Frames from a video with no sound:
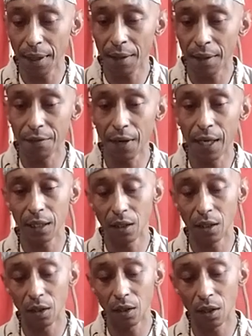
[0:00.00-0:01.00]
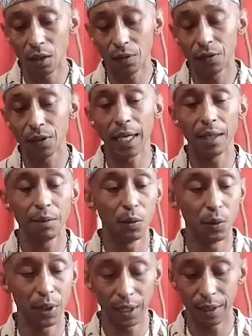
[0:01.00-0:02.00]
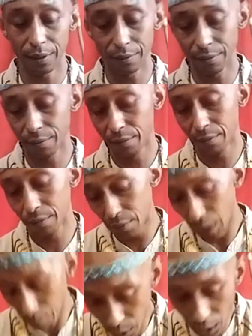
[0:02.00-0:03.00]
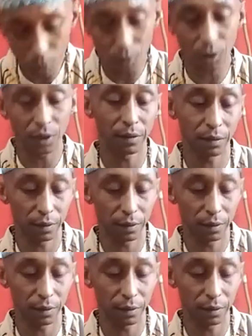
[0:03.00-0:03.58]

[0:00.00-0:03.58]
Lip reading: I'm finding a lot of time where I'm crouching.